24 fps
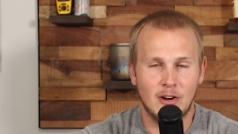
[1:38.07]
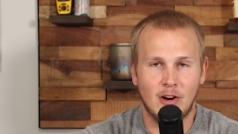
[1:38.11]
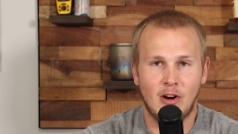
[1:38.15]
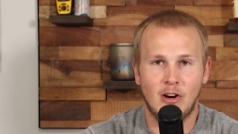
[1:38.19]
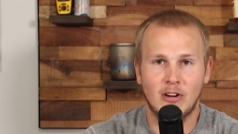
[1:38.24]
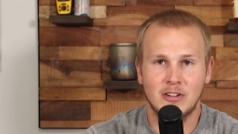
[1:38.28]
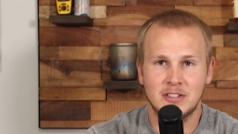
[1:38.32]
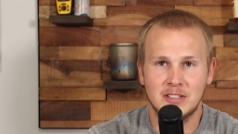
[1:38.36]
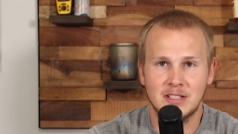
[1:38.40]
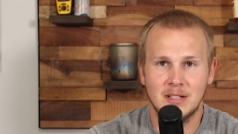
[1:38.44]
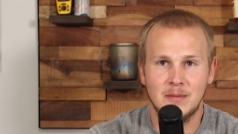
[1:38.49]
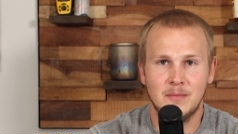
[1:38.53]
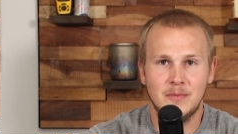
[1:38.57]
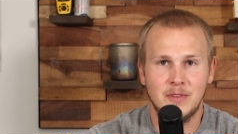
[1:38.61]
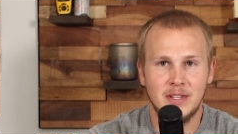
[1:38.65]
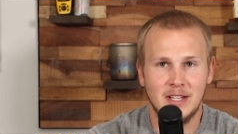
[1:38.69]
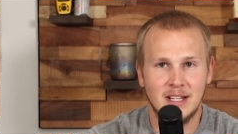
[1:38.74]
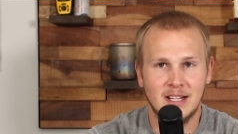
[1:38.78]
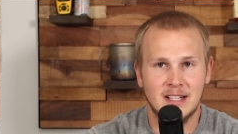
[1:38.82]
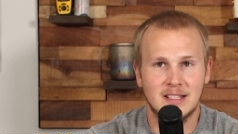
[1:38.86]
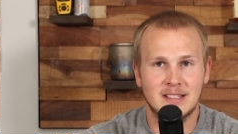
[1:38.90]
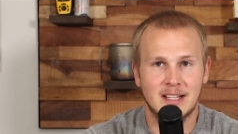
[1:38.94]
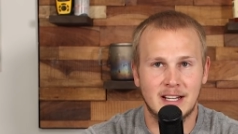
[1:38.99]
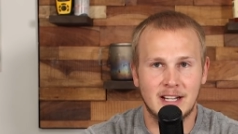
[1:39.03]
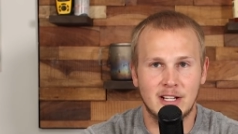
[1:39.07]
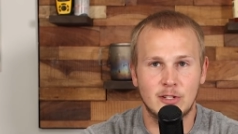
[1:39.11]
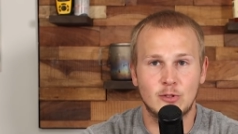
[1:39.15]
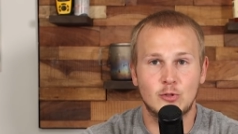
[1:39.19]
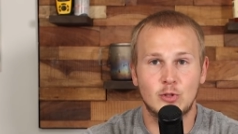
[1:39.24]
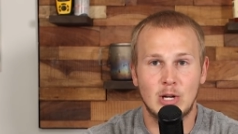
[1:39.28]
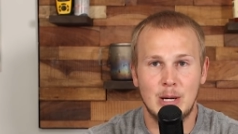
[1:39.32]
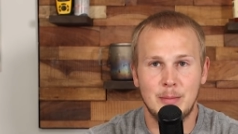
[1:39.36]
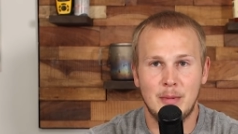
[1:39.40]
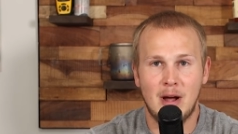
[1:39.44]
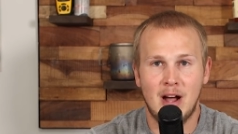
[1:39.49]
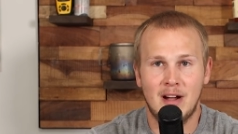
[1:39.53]
are some things I could
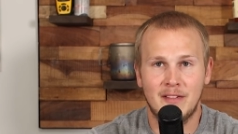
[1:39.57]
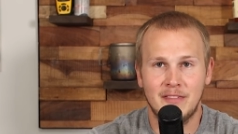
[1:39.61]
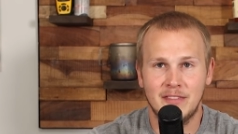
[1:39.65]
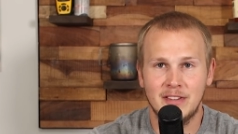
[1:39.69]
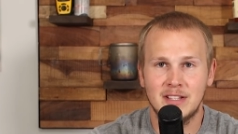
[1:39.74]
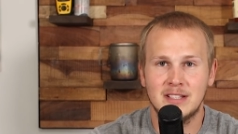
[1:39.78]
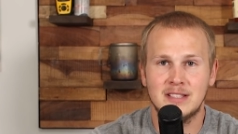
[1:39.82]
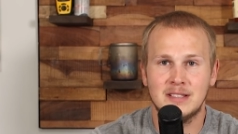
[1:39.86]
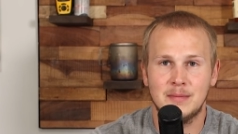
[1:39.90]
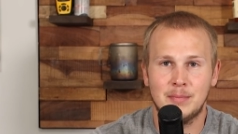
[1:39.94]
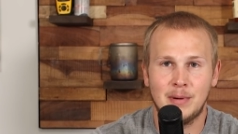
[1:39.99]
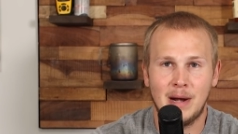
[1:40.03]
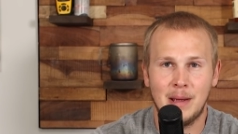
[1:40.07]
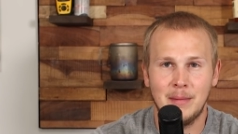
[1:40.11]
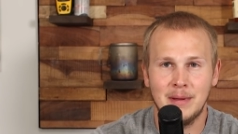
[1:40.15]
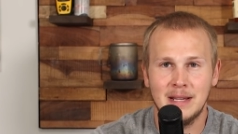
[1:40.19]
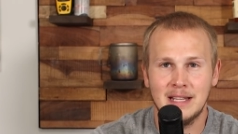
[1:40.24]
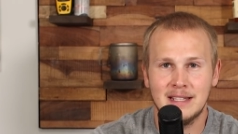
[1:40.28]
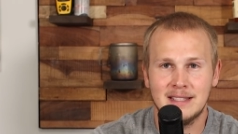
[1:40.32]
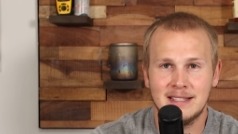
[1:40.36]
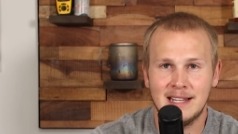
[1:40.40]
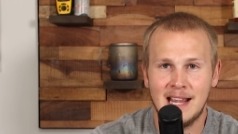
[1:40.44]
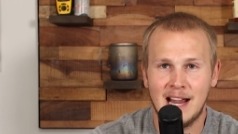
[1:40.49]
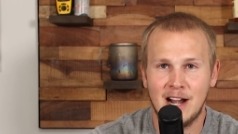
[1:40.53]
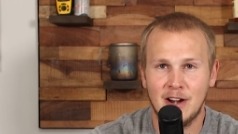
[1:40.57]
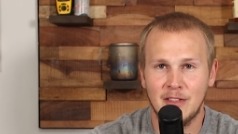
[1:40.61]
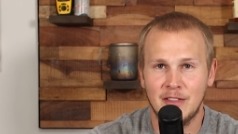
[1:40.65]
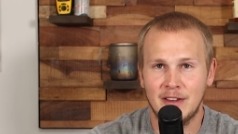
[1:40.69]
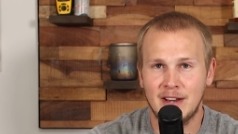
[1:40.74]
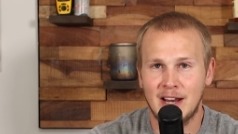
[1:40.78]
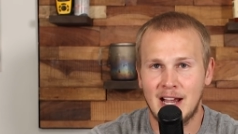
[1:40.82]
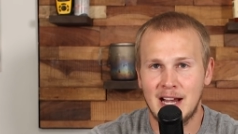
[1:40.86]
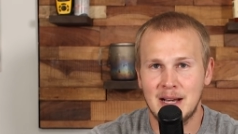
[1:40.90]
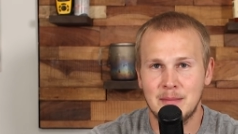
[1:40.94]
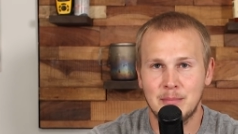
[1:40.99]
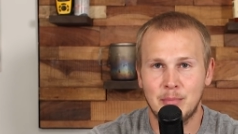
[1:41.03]
trim off this to probably get down in the
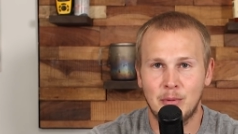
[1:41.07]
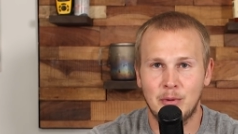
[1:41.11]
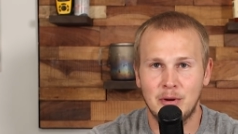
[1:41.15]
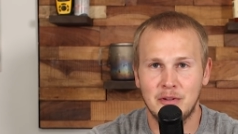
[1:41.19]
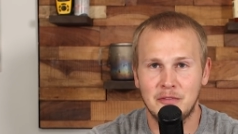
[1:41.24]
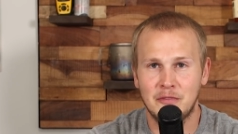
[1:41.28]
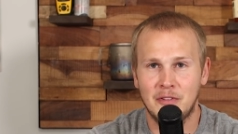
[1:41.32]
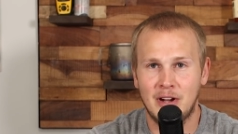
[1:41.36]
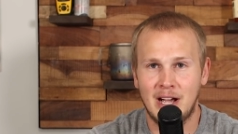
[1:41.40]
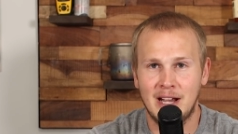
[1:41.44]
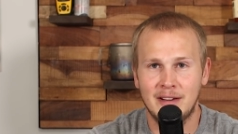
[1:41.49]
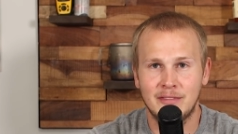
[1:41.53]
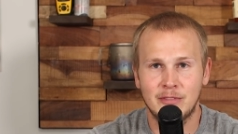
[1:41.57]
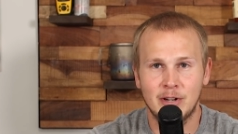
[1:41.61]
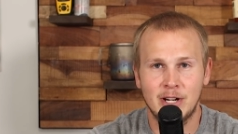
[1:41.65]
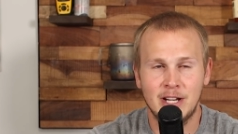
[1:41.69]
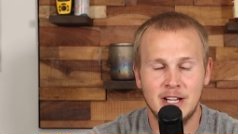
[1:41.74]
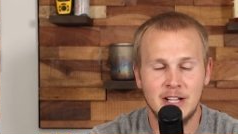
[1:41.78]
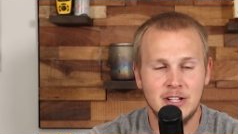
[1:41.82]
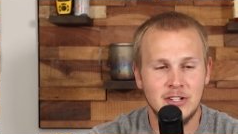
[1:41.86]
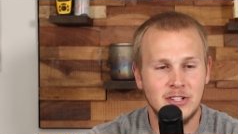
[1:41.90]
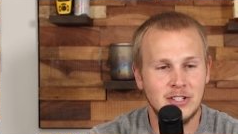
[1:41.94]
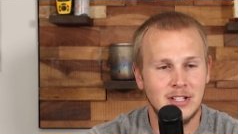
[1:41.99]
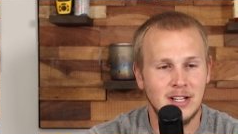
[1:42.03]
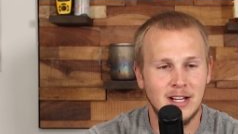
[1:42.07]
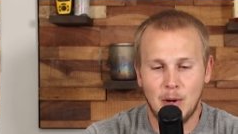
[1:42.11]
9.5 range,